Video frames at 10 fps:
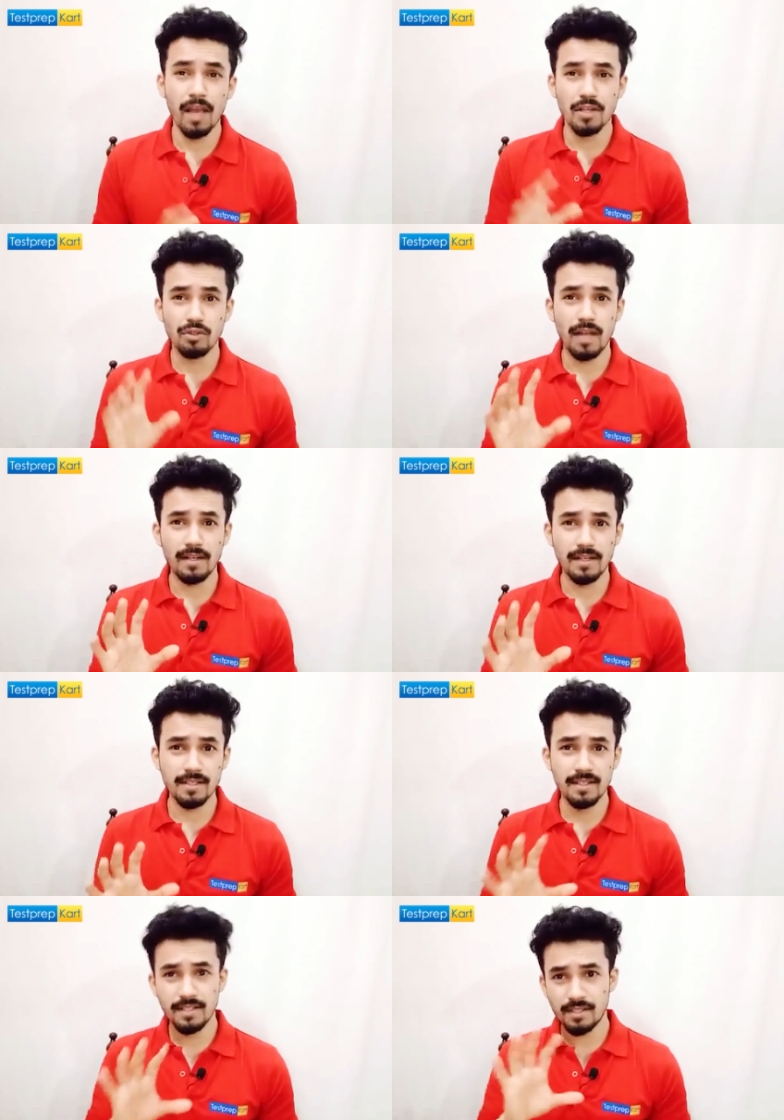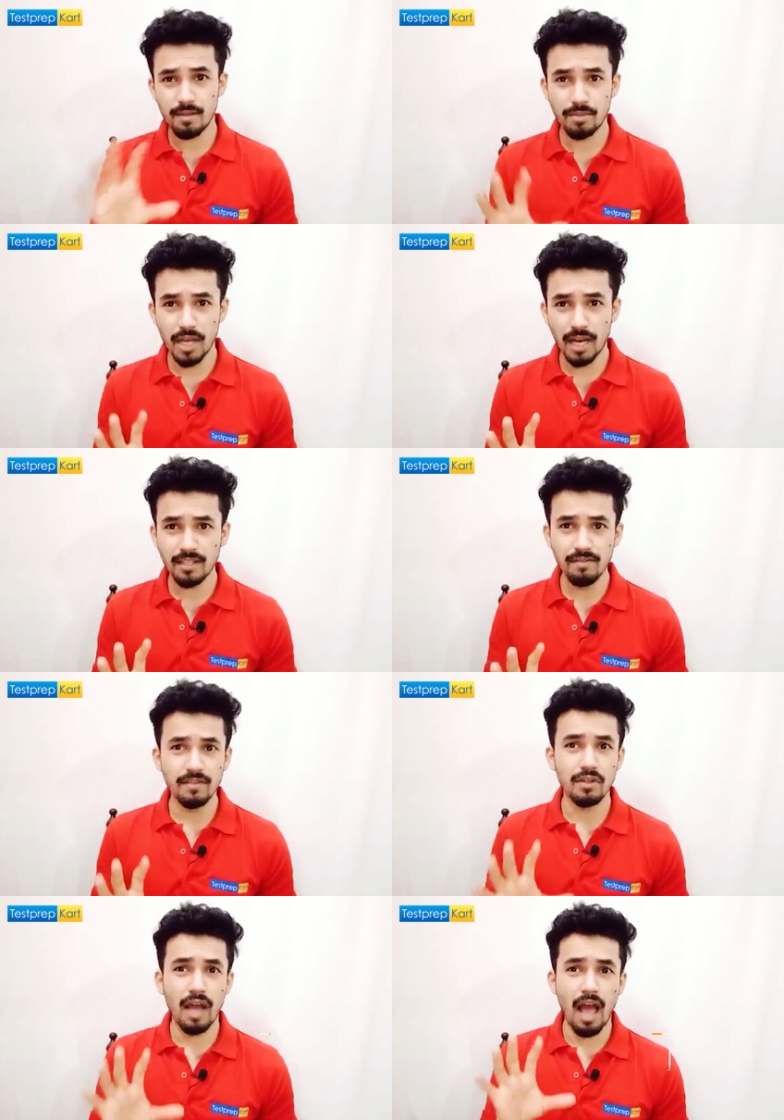So that is subjective.
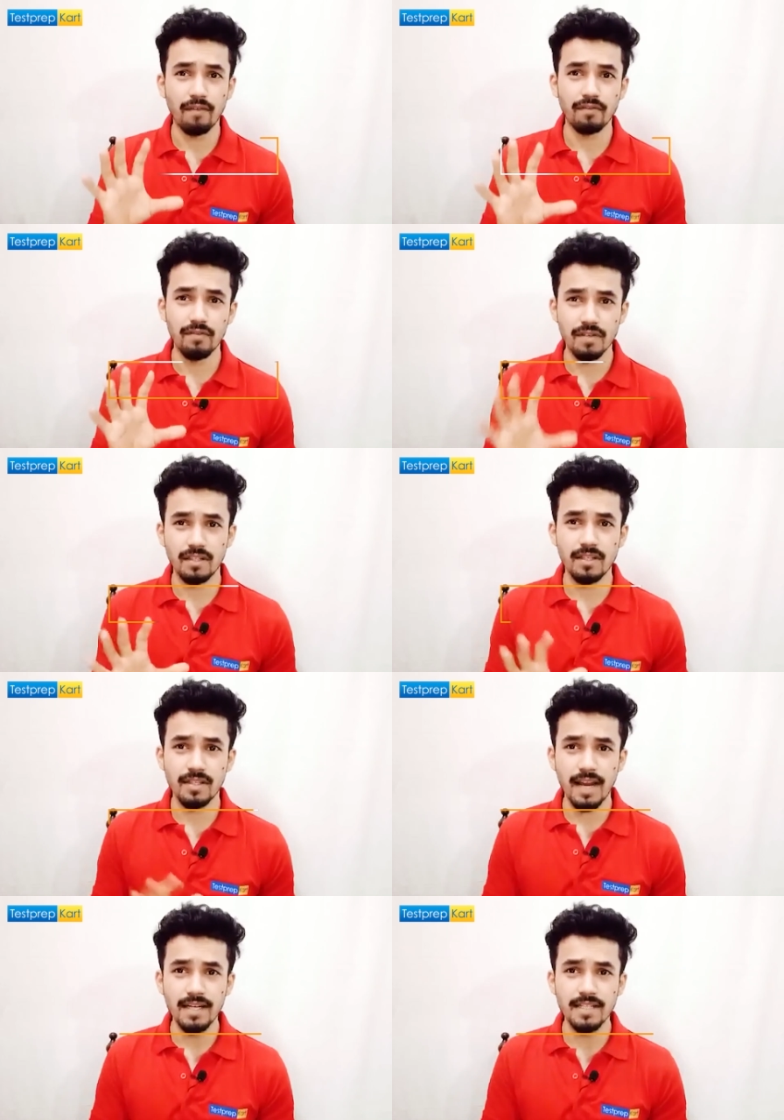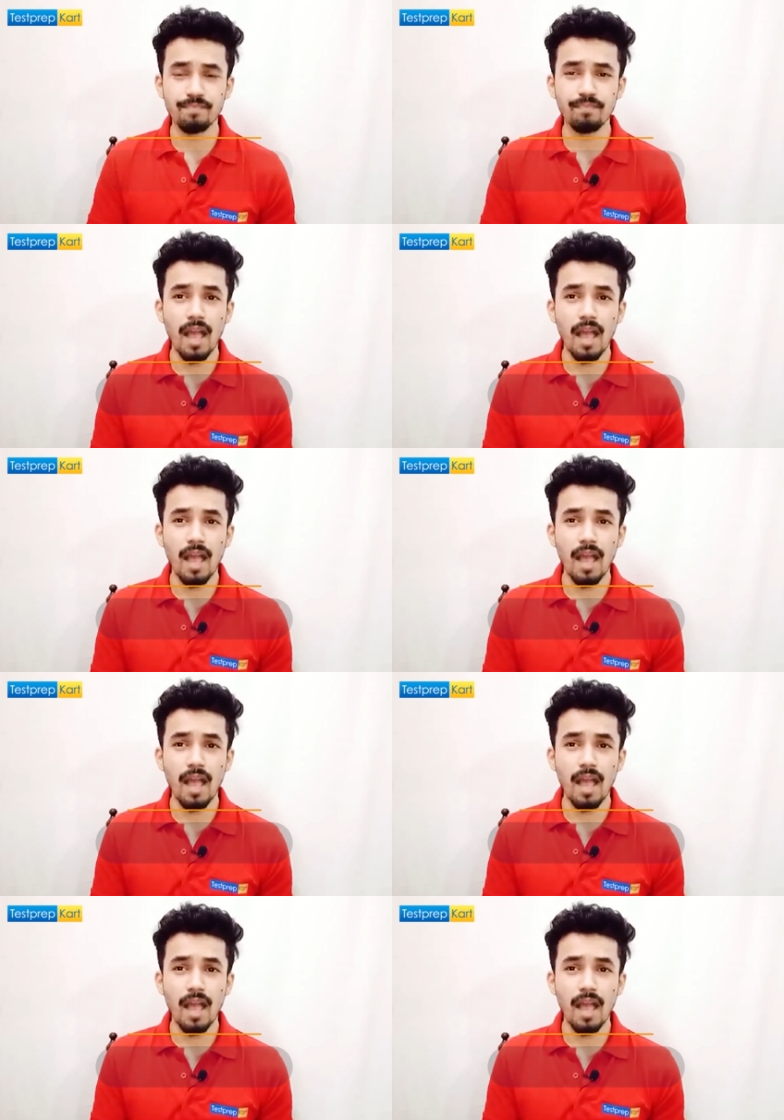You have to visit the sites